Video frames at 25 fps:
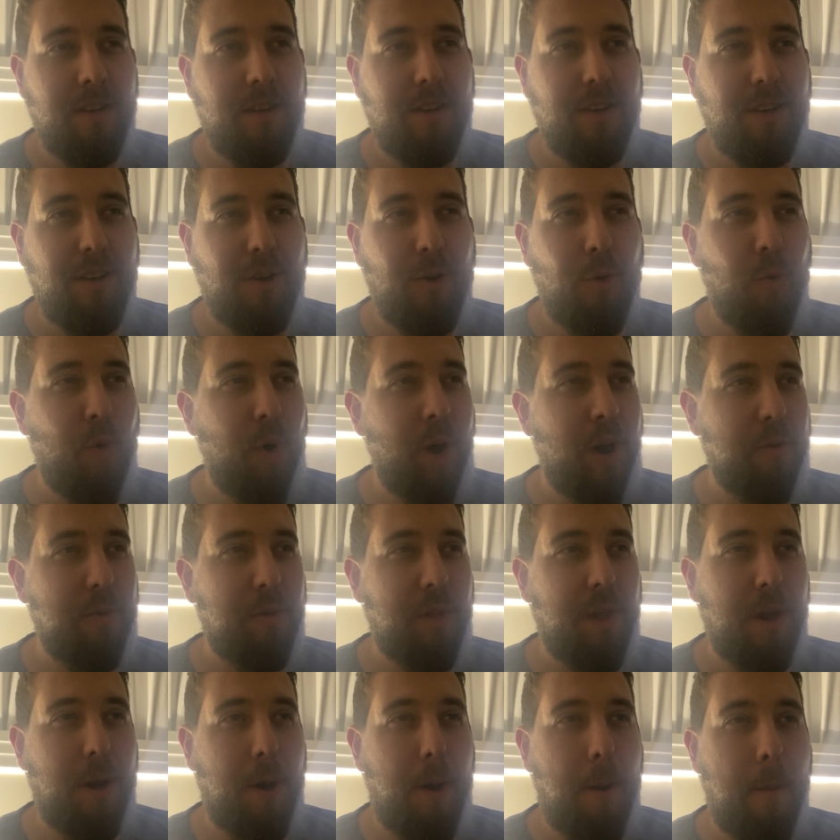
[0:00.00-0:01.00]
Go out
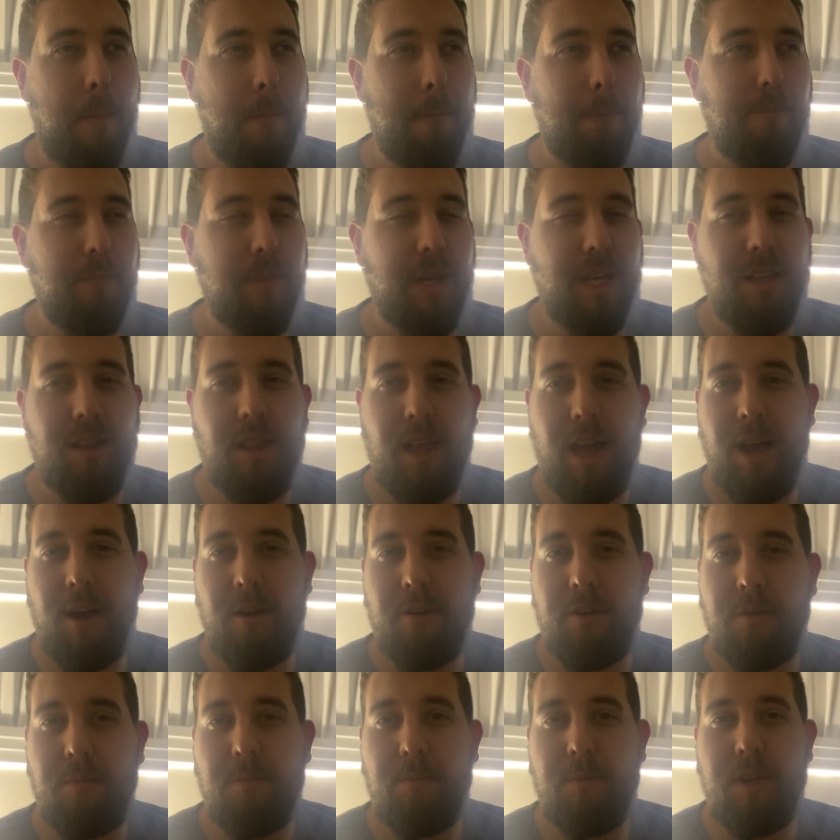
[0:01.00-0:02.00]
there, be
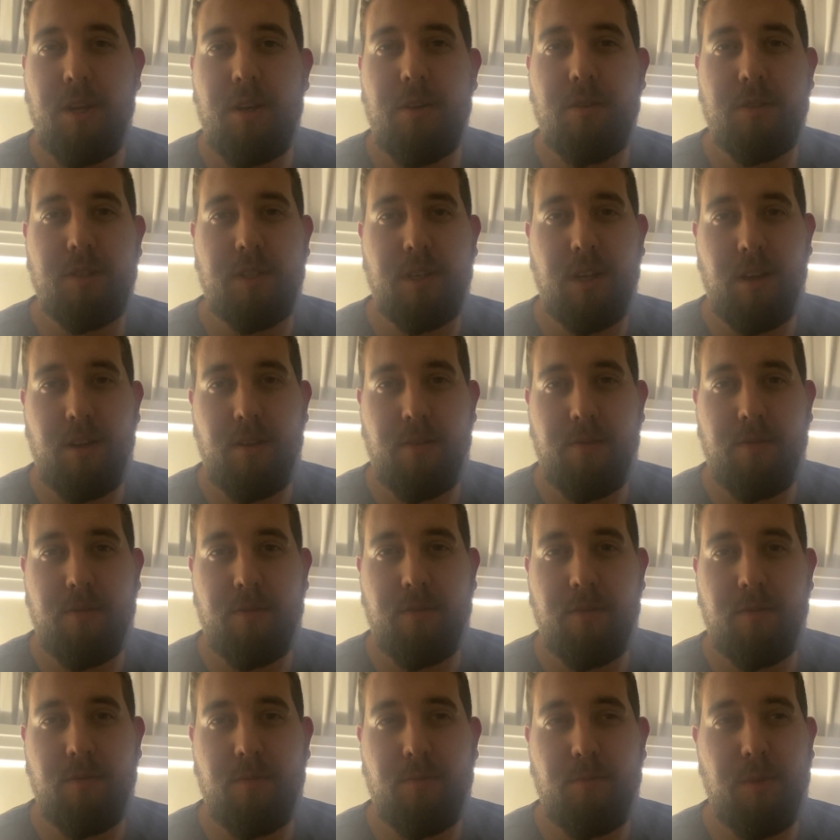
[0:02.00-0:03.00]
loud, be yourself,
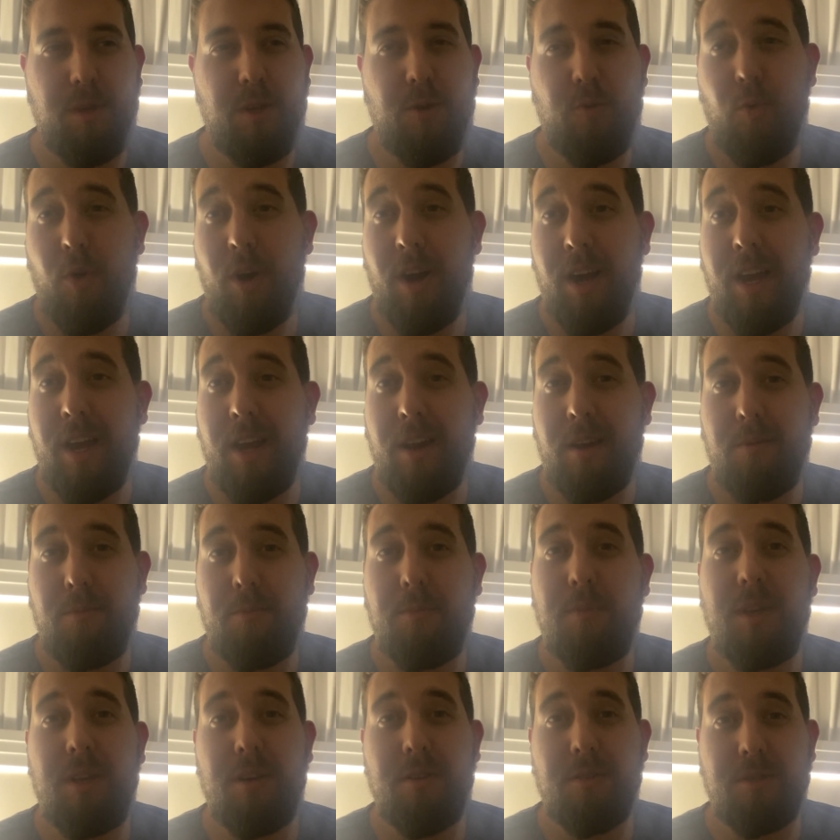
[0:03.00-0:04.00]
be quiet,
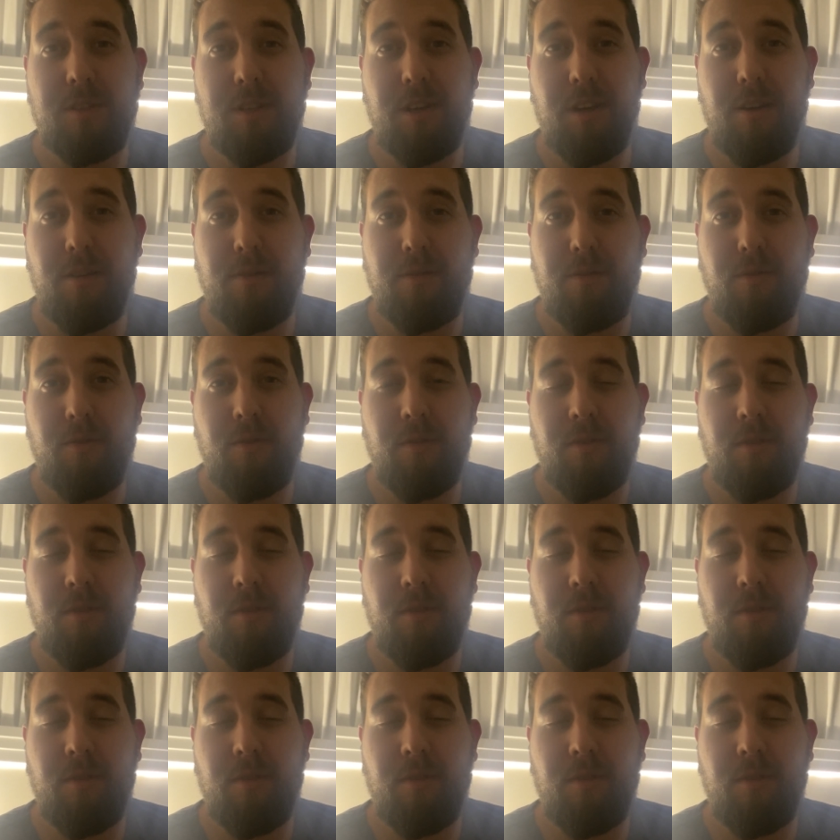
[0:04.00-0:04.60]
be yourself.